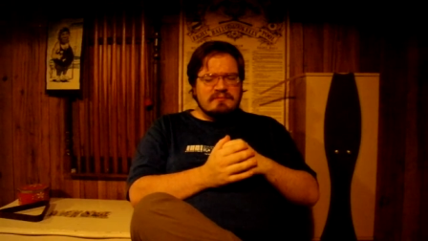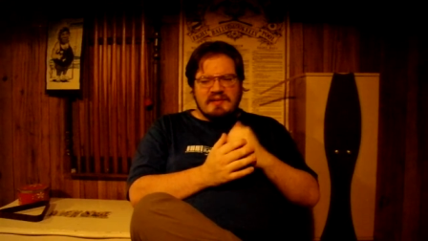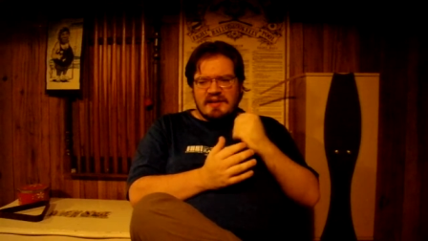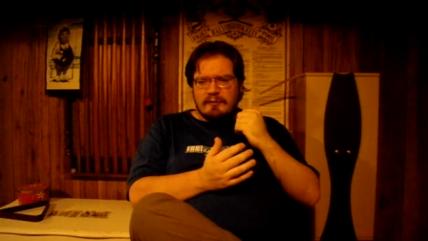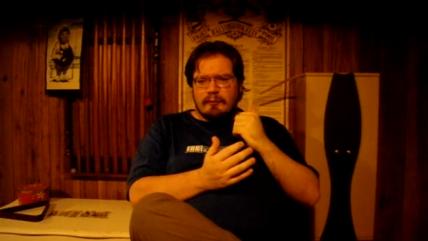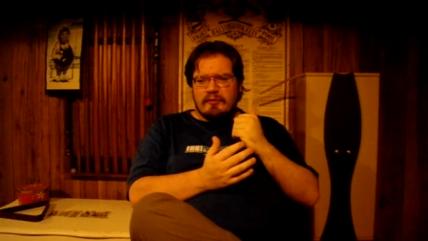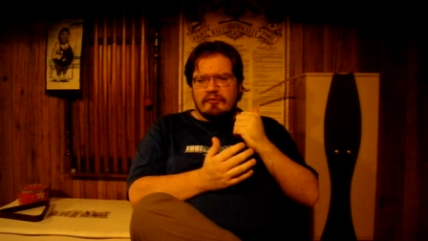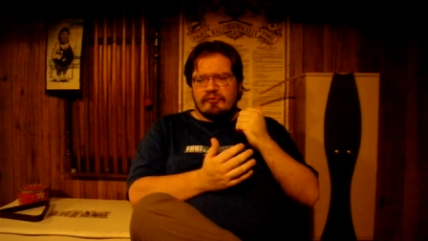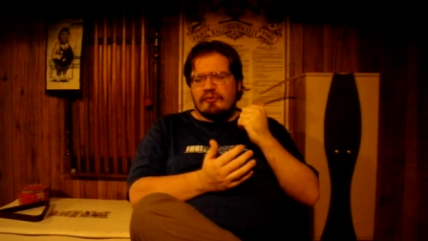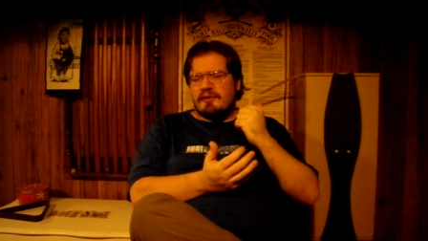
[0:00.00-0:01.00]
it
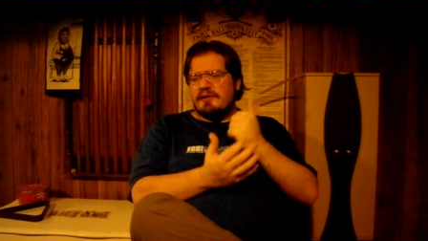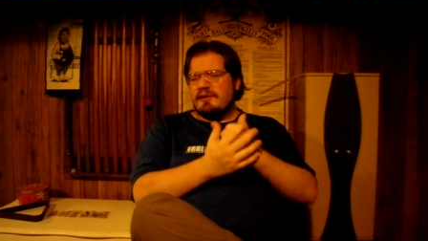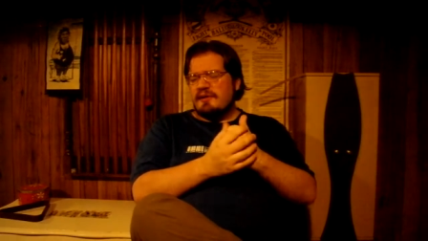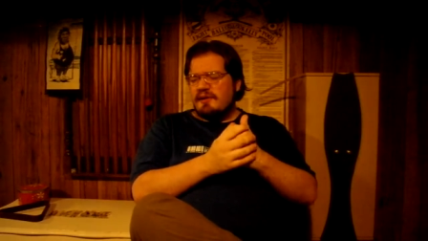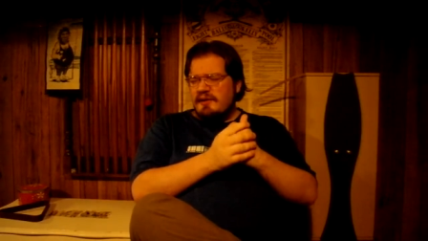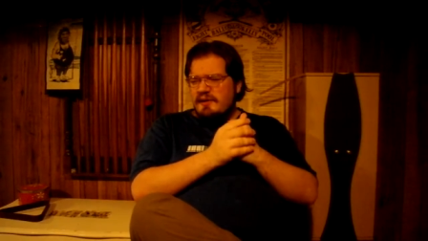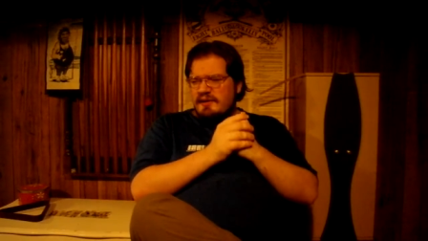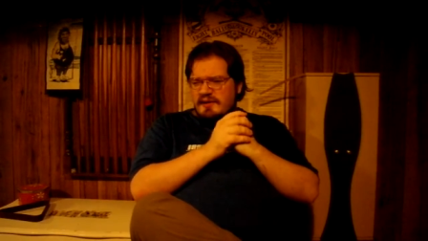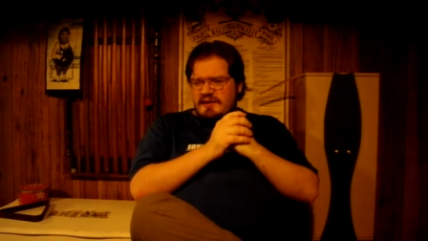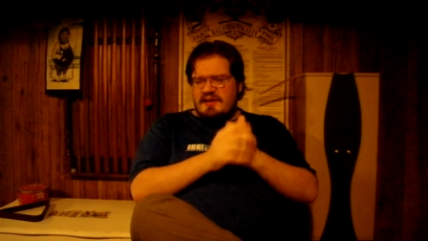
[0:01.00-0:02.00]
was,
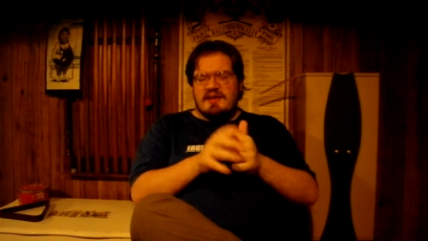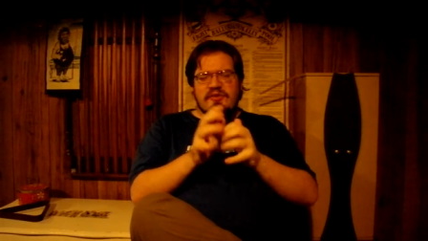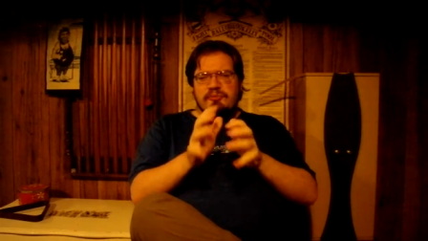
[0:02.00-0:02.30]
he is